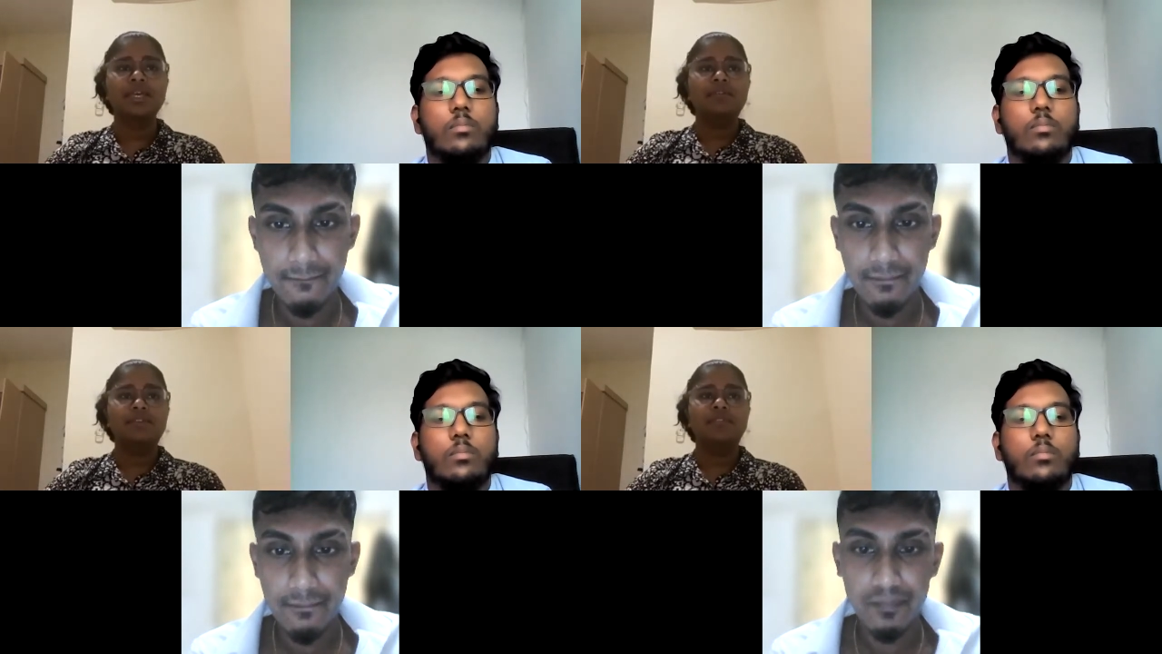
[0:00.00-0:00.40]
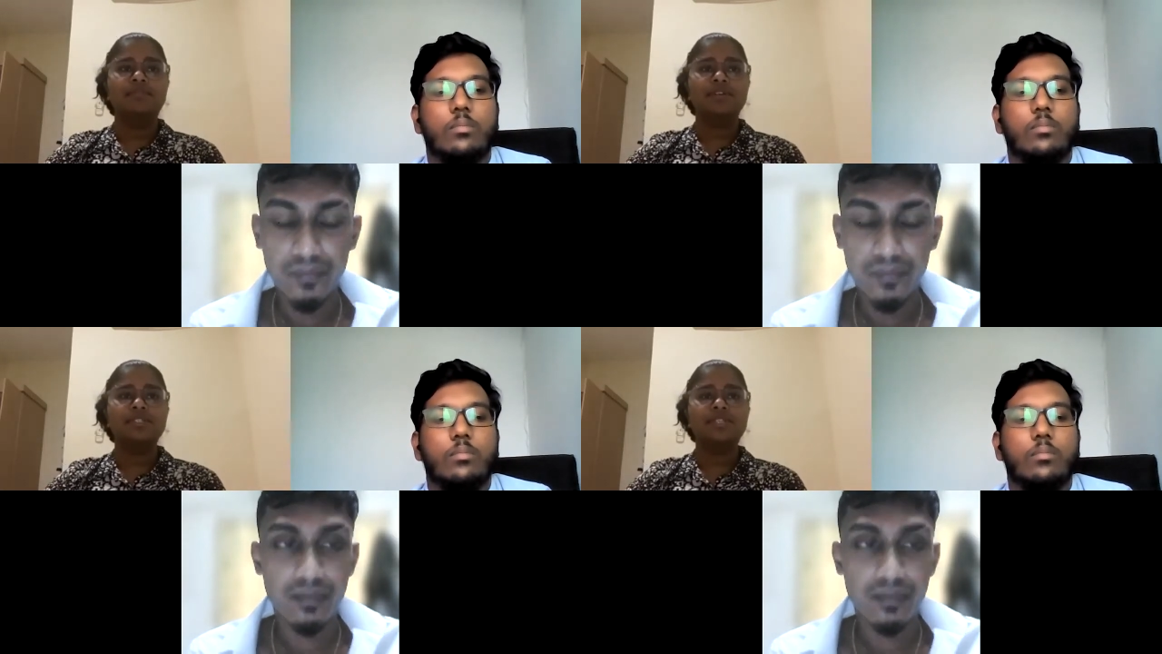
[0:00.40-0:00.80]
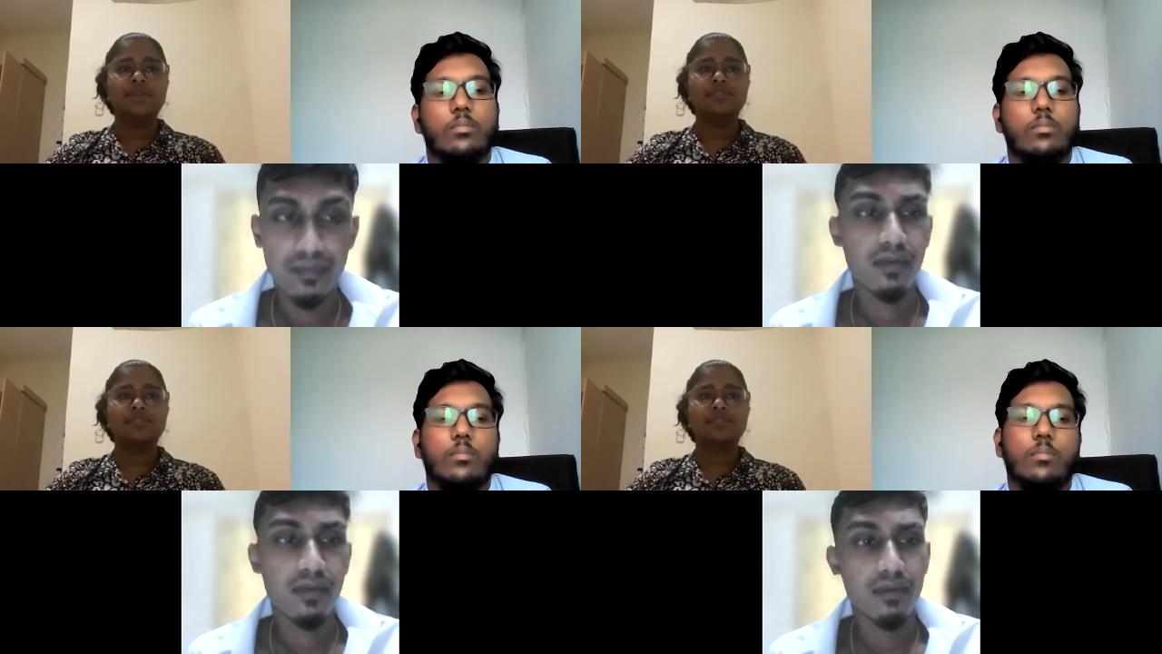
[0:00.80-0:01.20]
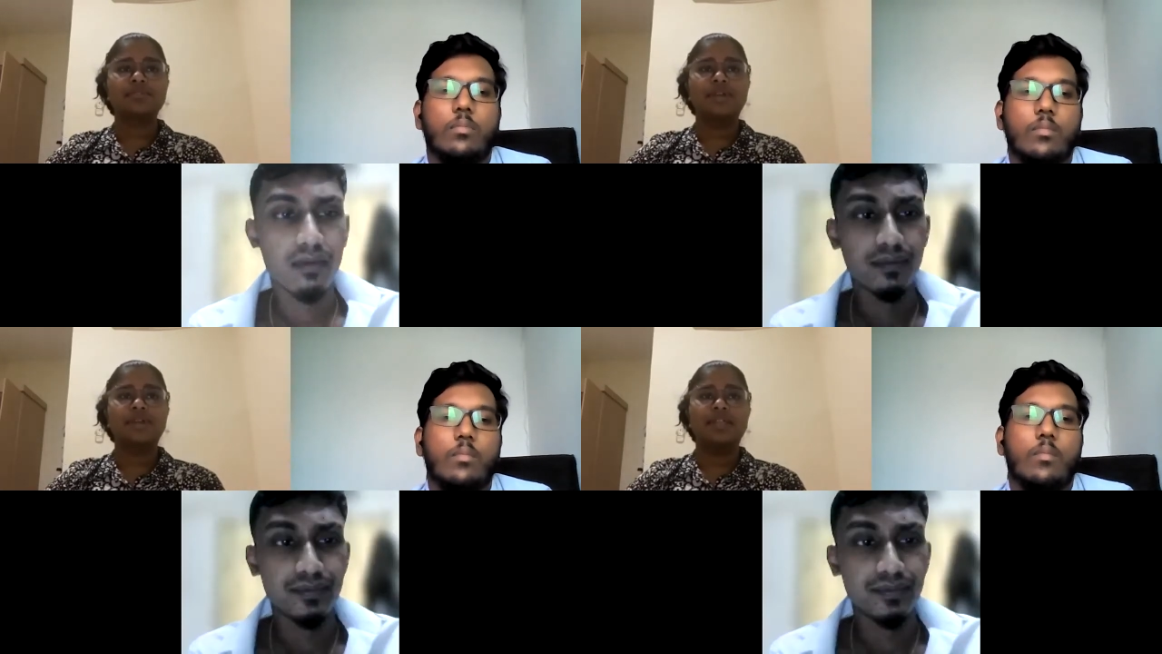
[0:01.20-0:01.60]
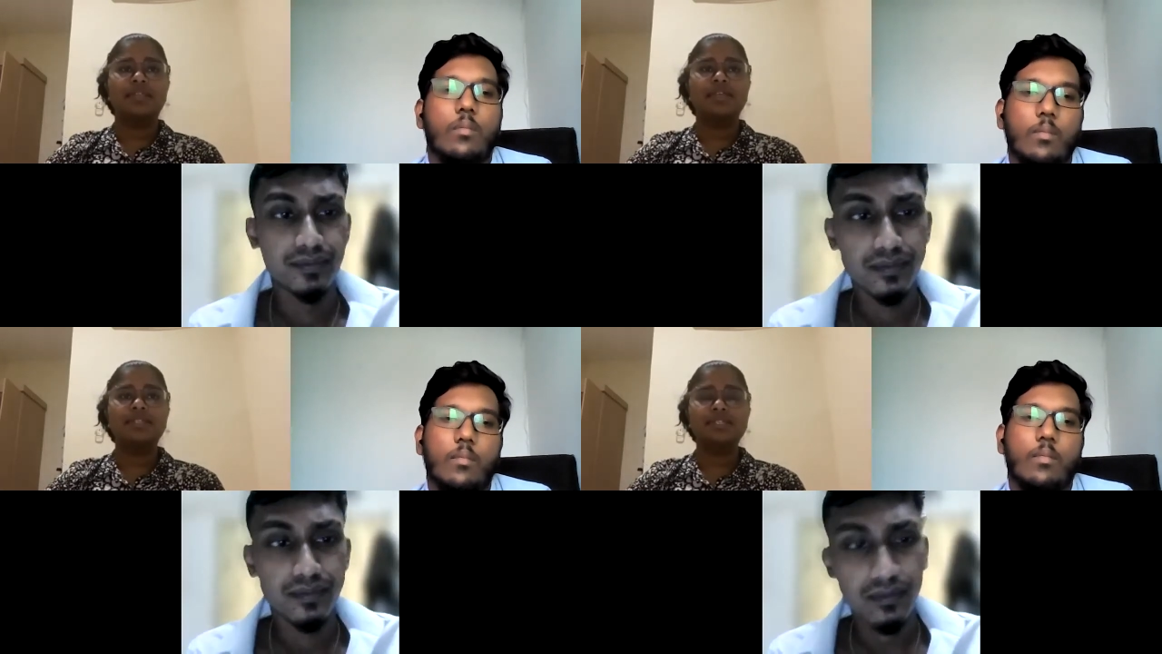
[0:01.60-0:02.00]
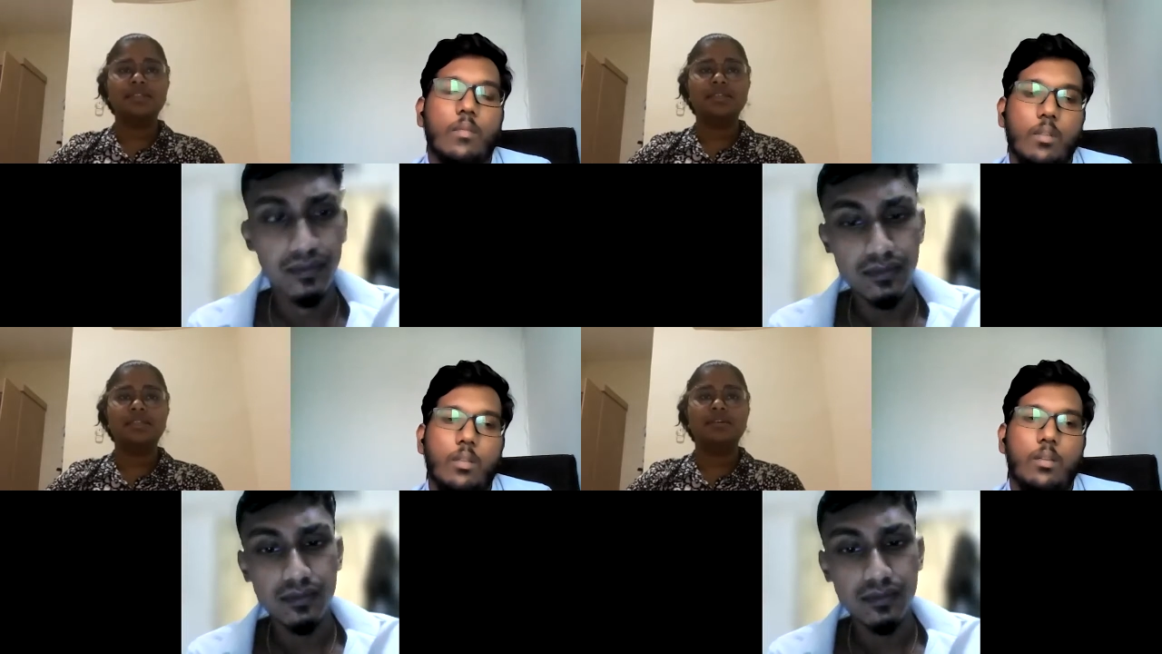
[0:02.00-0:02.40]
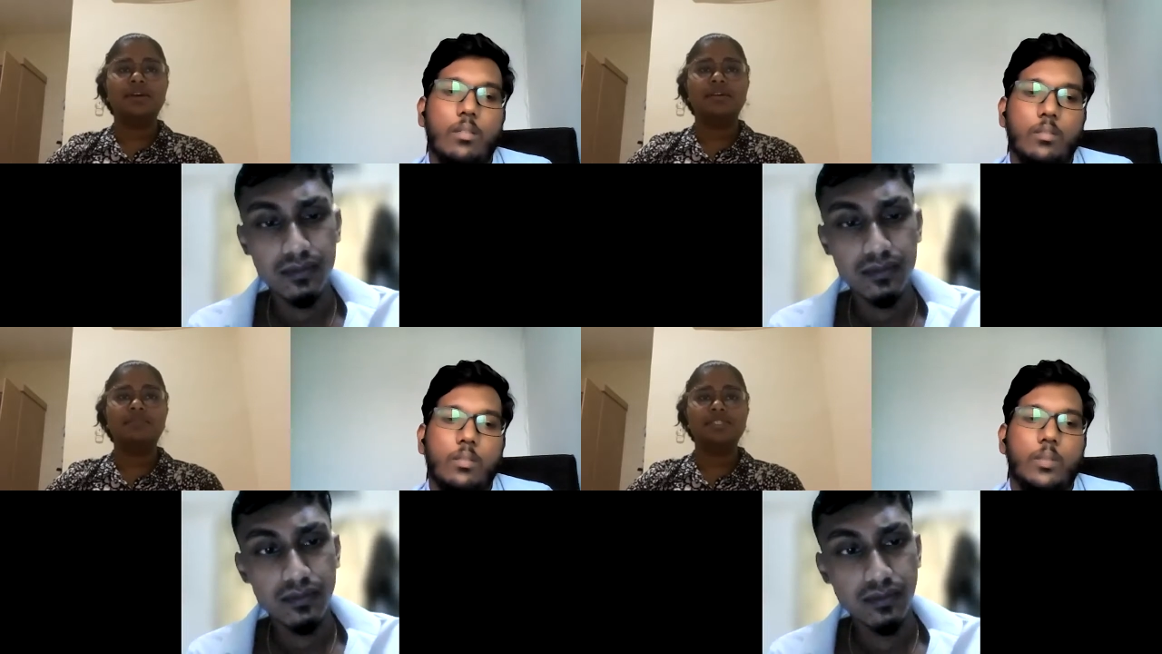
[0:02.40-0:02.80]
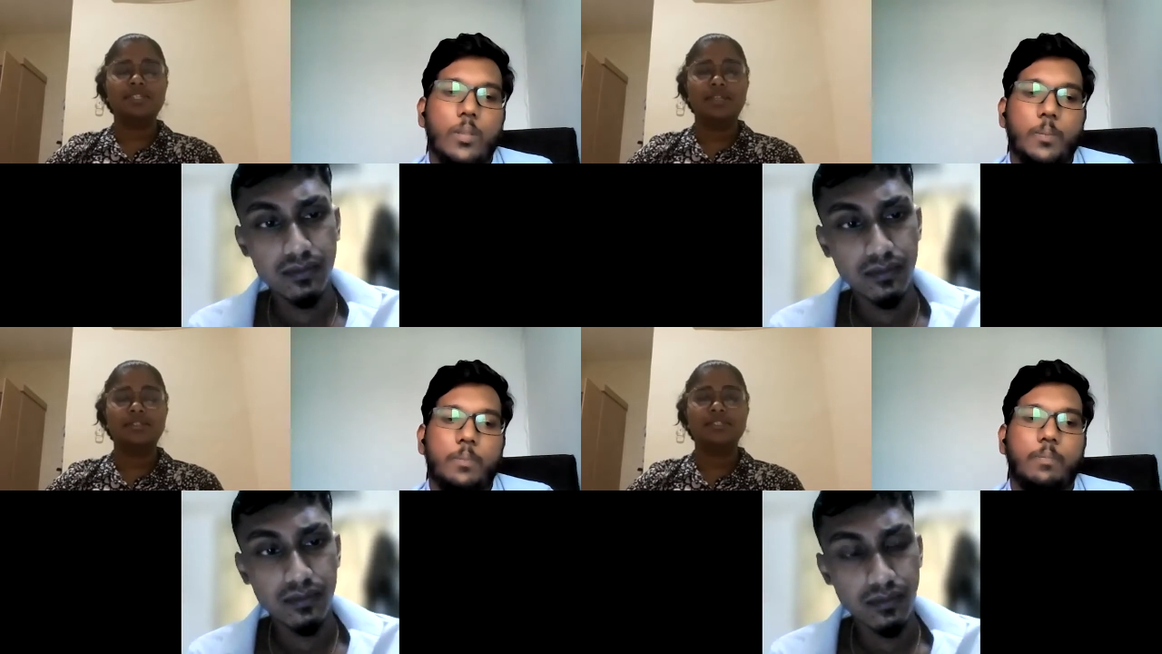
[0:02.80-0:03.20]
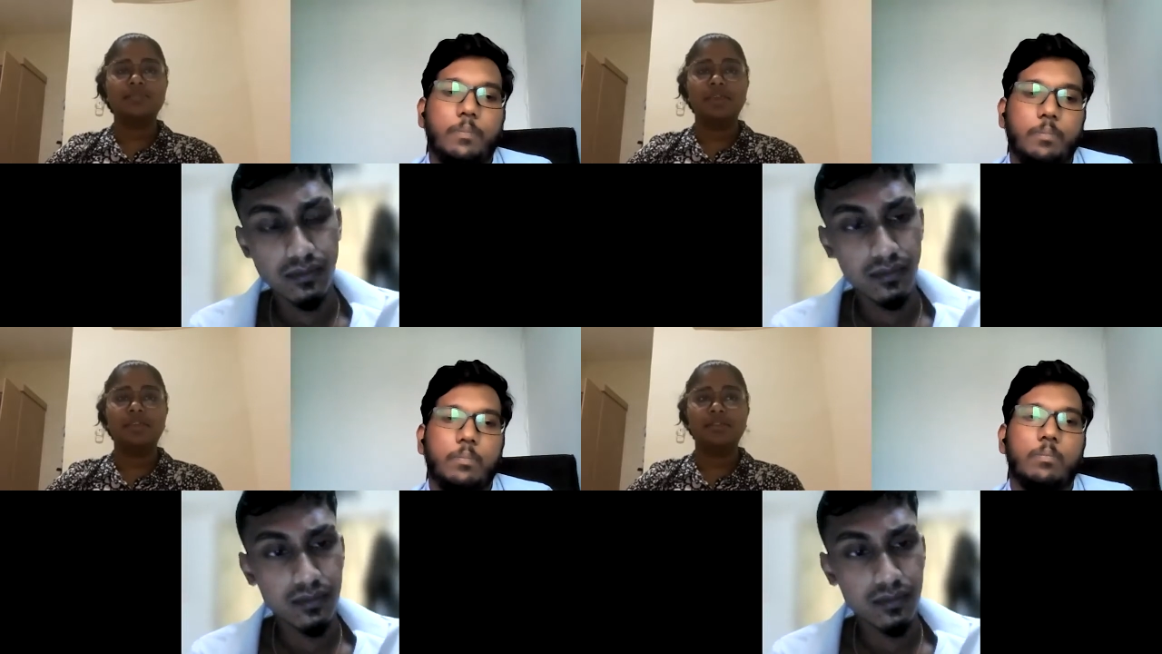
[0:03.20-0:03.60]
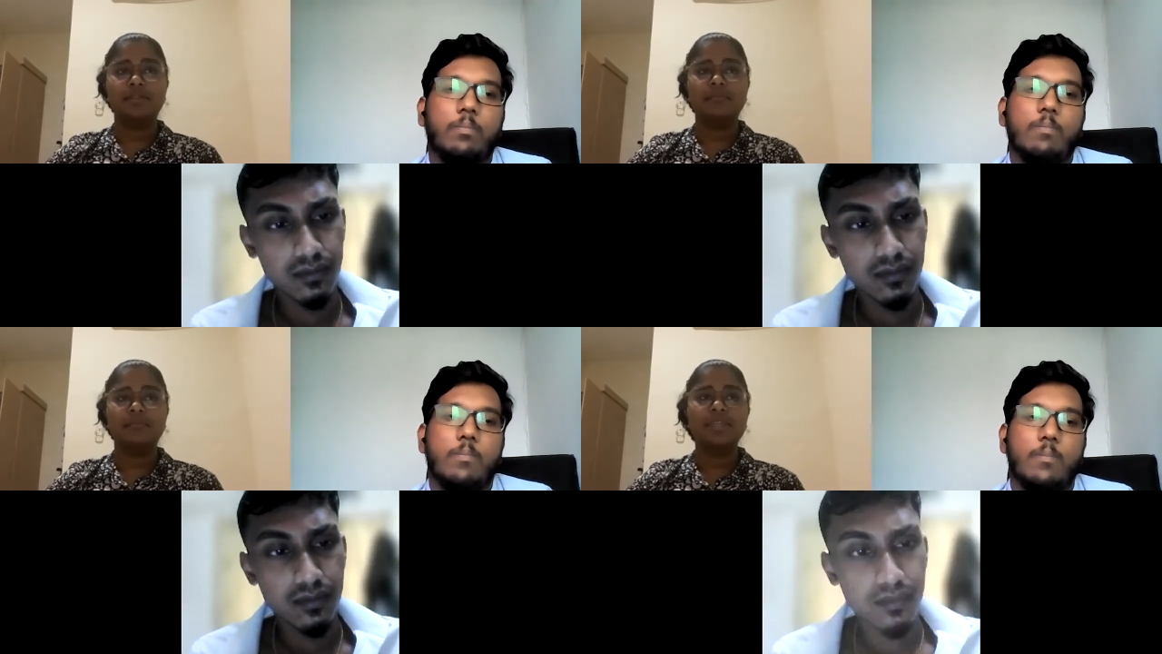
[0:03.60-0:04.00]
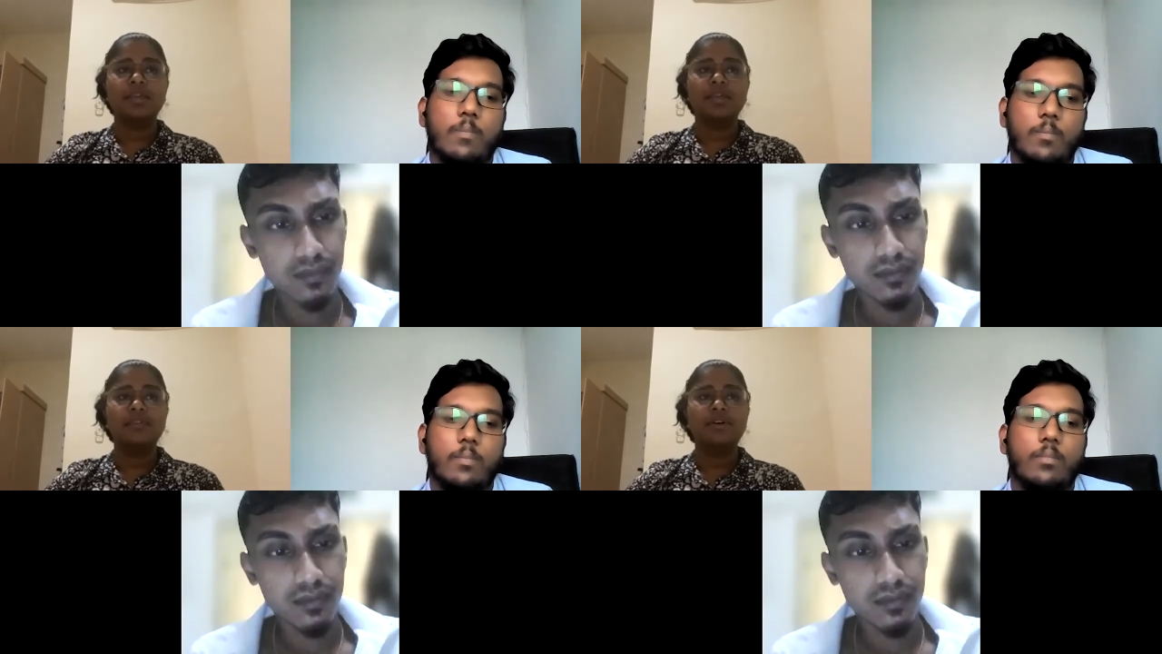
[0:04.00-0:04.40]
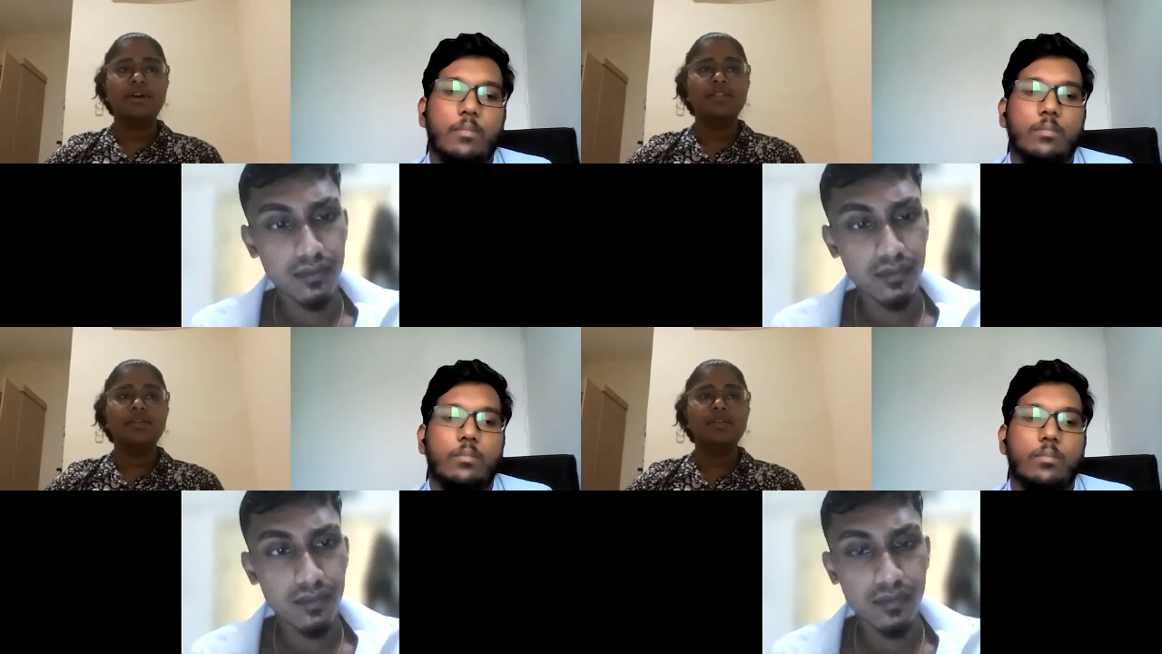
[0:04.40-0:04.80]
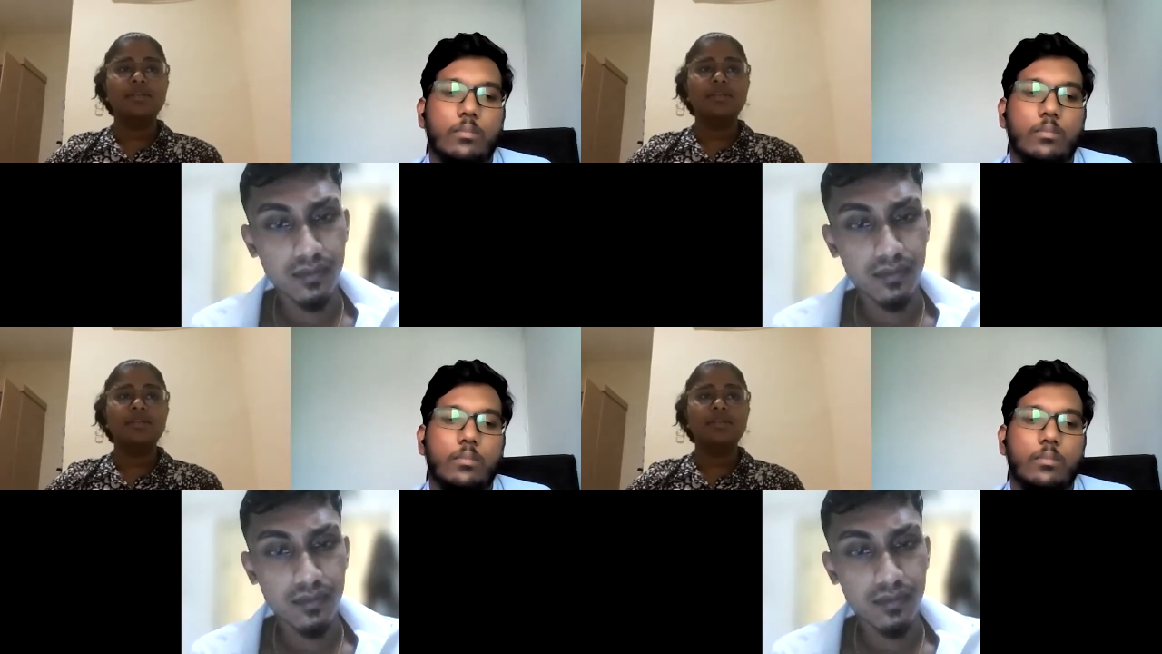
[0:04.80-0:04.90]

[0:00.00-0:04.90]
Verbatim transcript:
Speaker 1: with forceps through an inserted uh, vaginal speculum. If all the